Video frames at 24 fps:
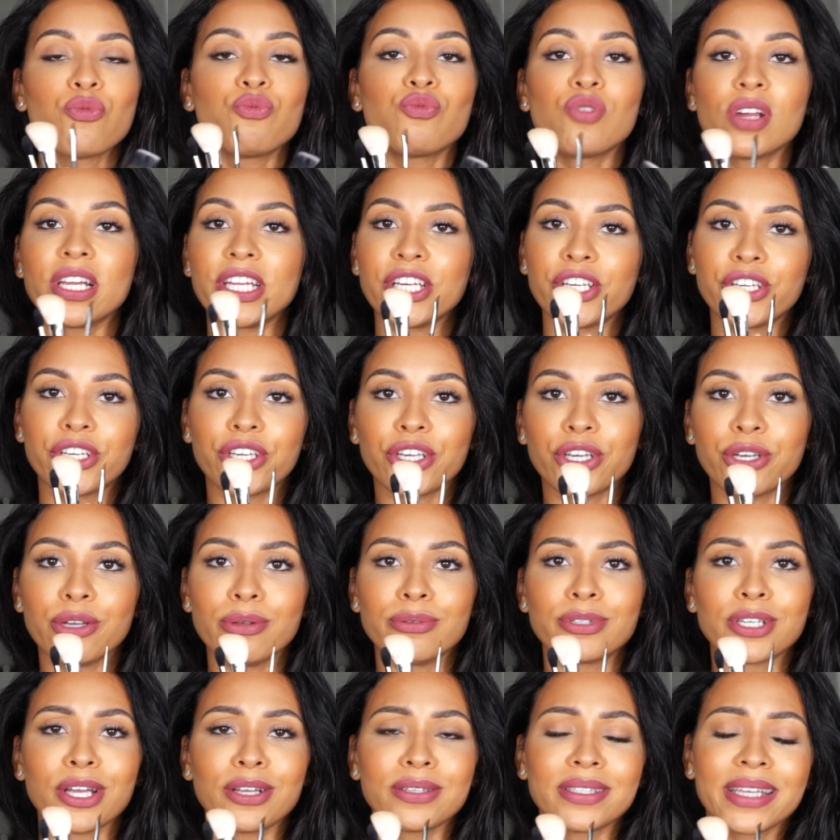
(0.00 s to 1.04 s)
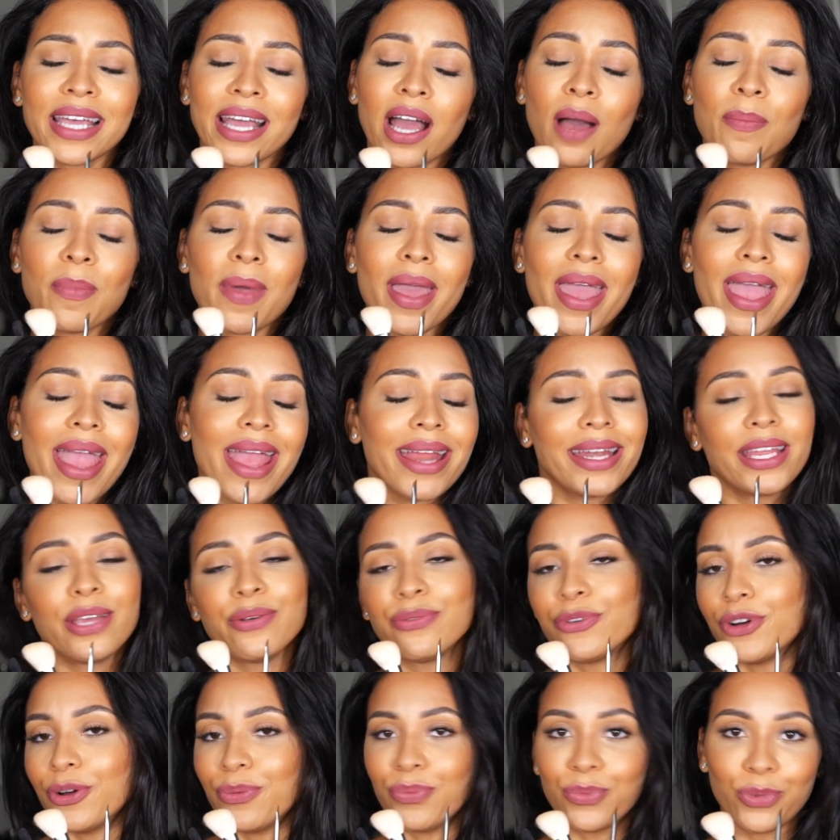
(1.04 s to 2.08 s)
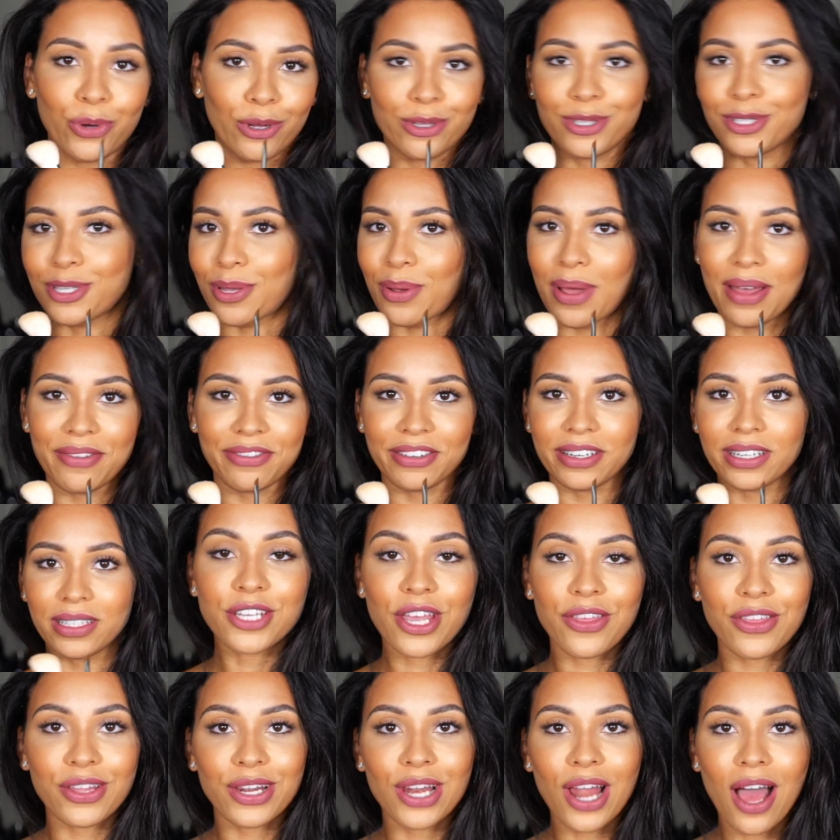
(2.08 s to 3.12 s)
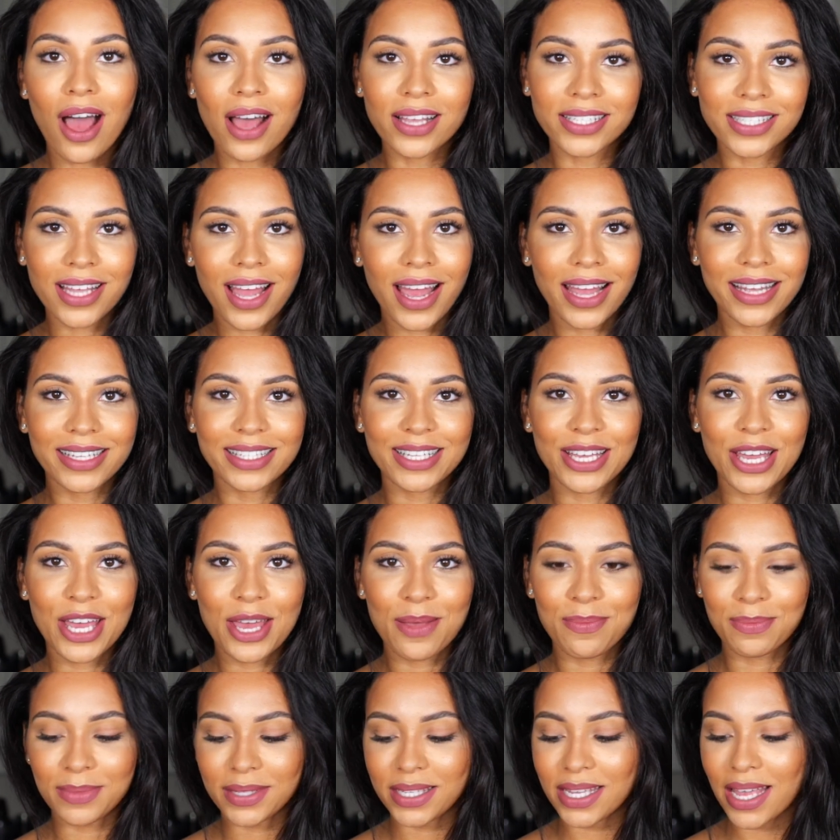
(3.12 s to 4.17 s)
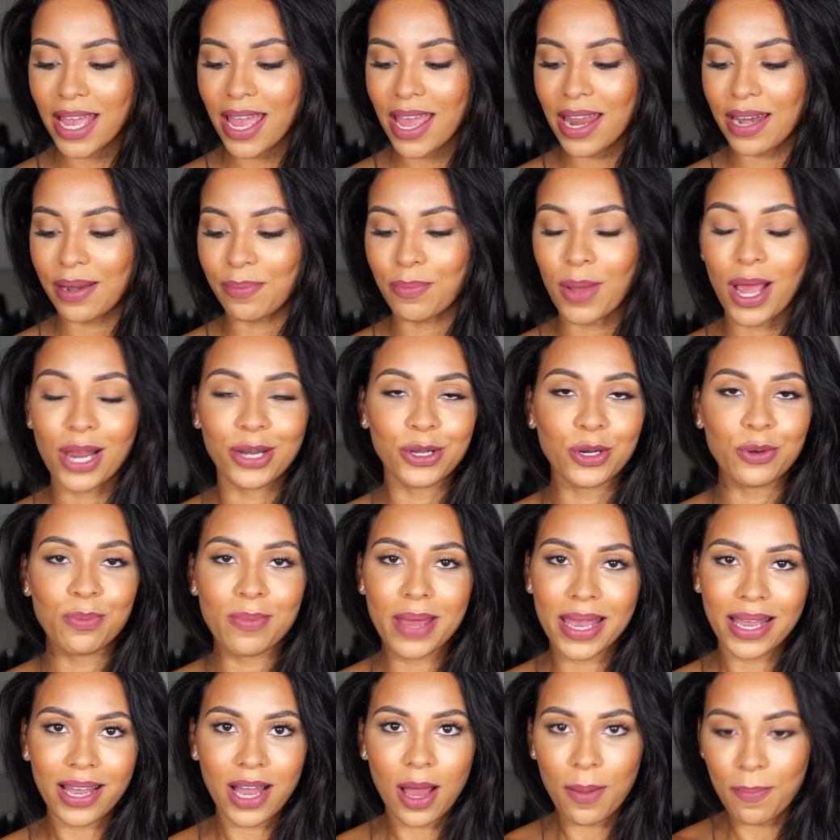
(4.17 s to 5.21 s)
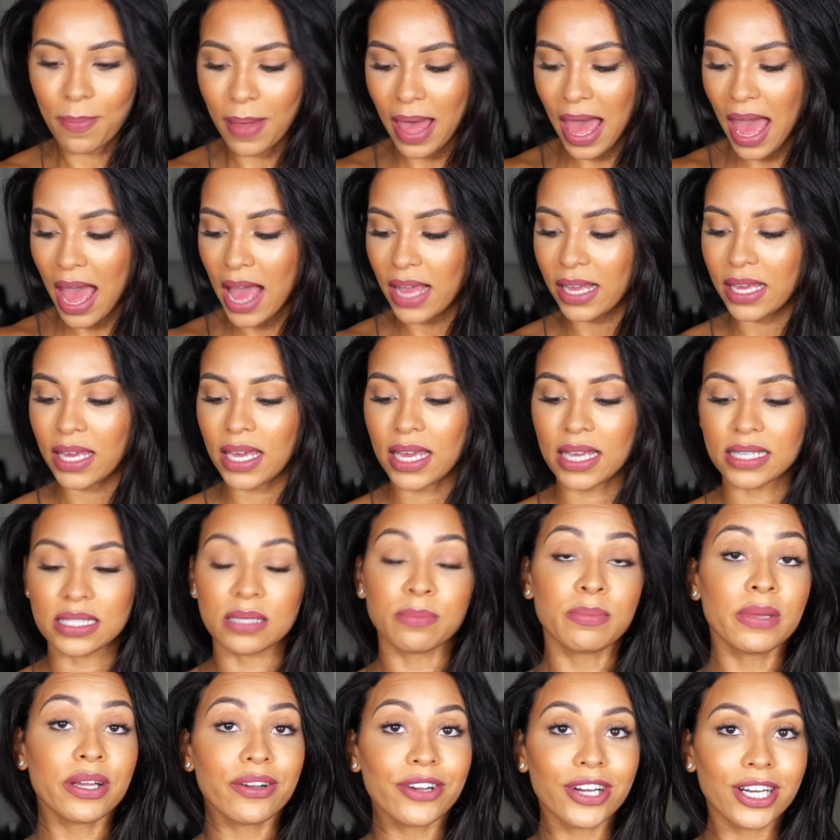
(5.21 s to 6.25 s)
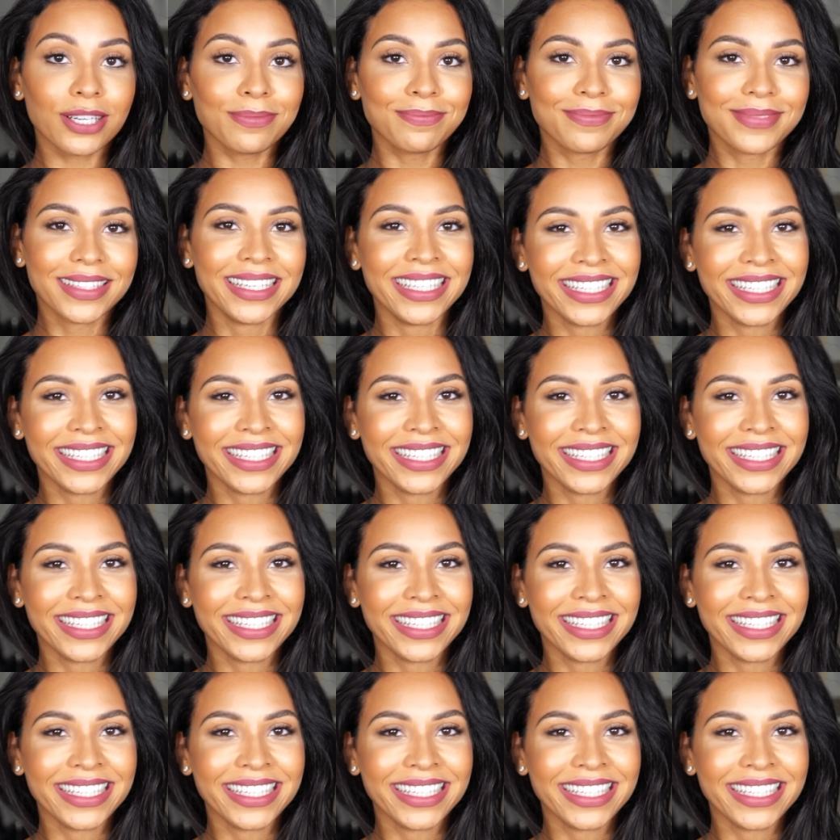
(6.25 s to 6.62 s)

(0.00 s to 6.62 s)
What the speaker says: Really cute, don't take up any room whatsoever. So the last items in my little makeup bag is a mirror.